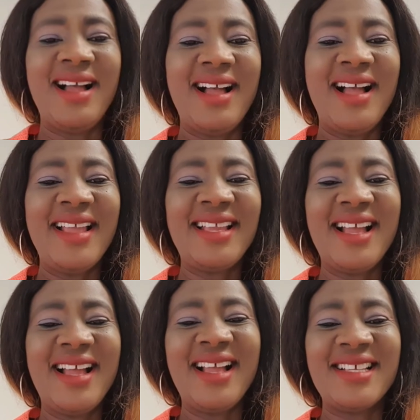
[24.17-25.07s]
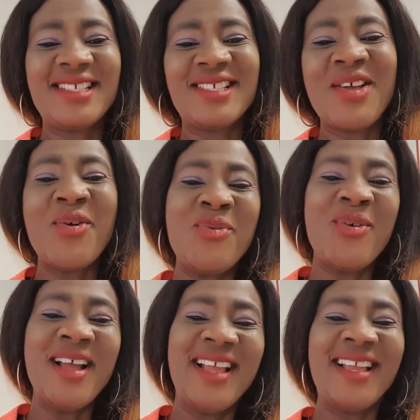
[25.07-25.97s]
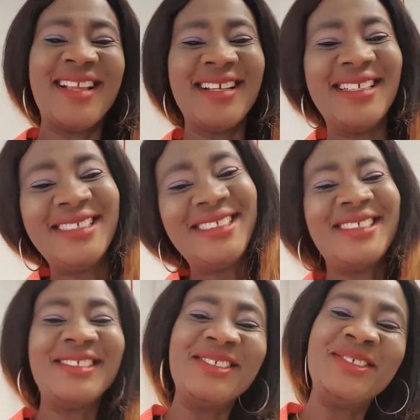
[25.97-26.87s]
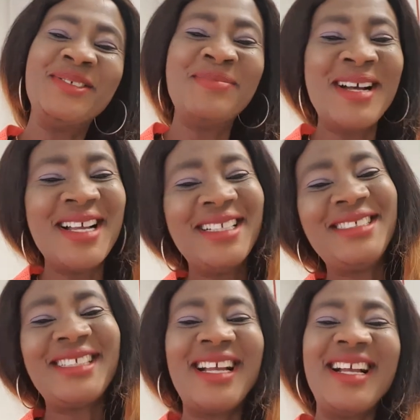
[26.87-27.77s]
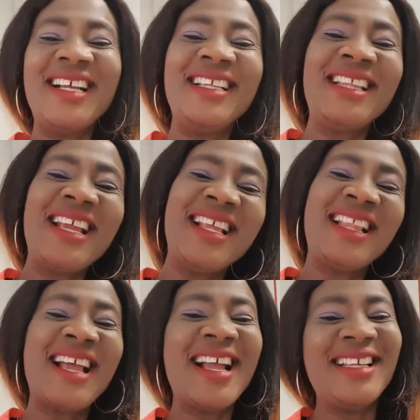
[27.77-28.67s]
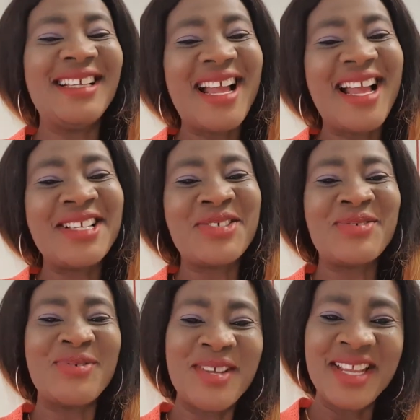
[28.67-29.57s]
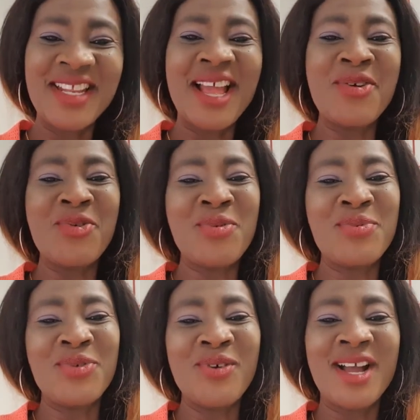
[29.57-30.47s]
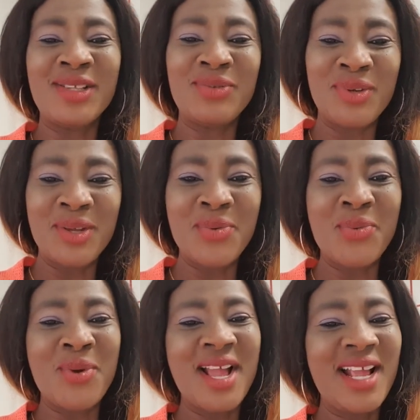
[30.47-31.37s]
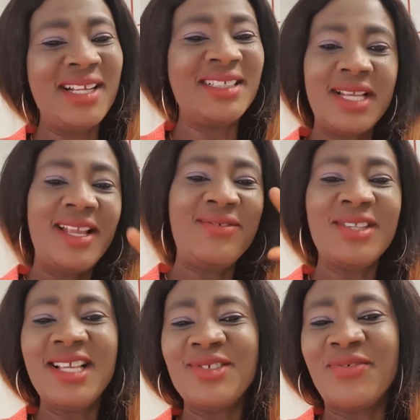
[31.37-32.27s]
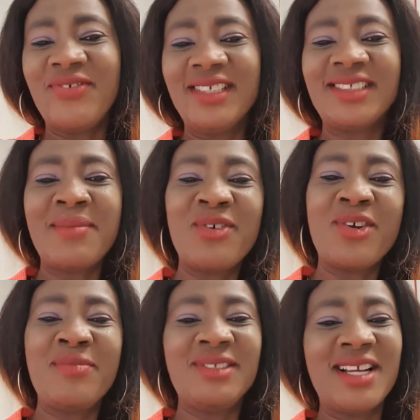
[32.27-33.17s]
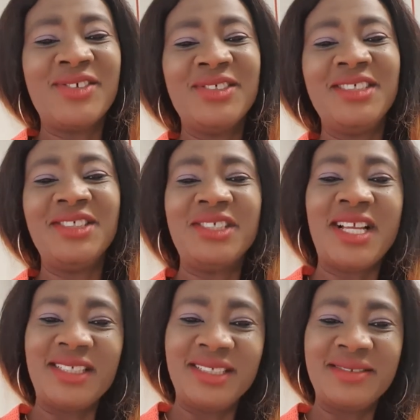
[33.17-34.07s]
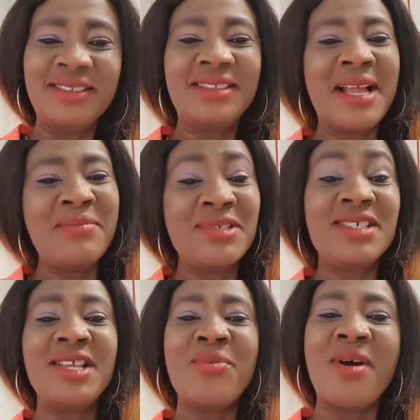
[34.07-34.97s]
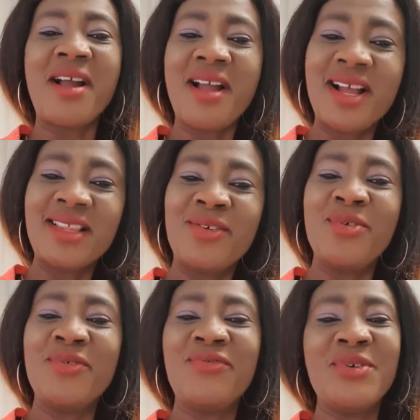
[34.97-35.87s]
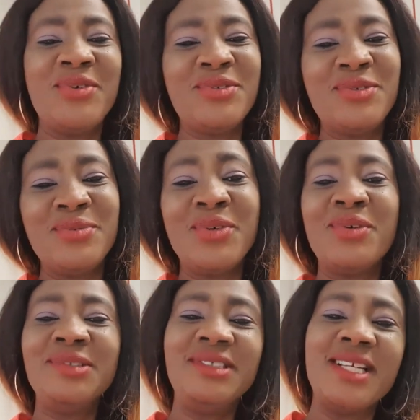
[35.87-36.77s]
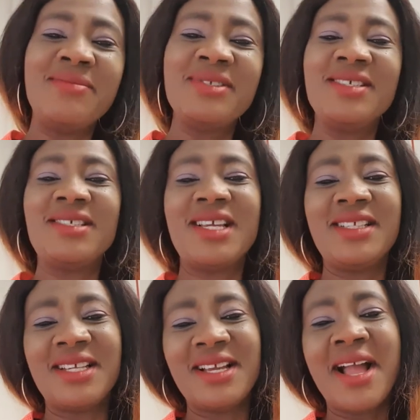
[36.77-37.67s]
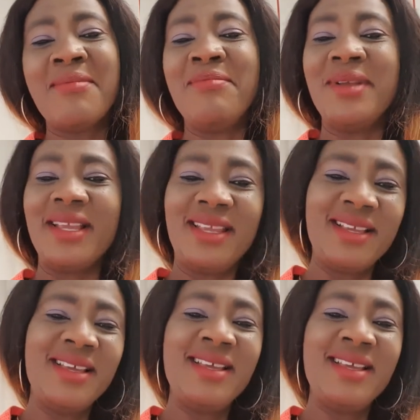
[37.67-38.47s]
hi guys, welcome to my channel. How are you guys doing? I hope you are doing well. If today is your first time of coming across this channel, that means it's a waka the go for YouTube. You can't jam this channel, I beg.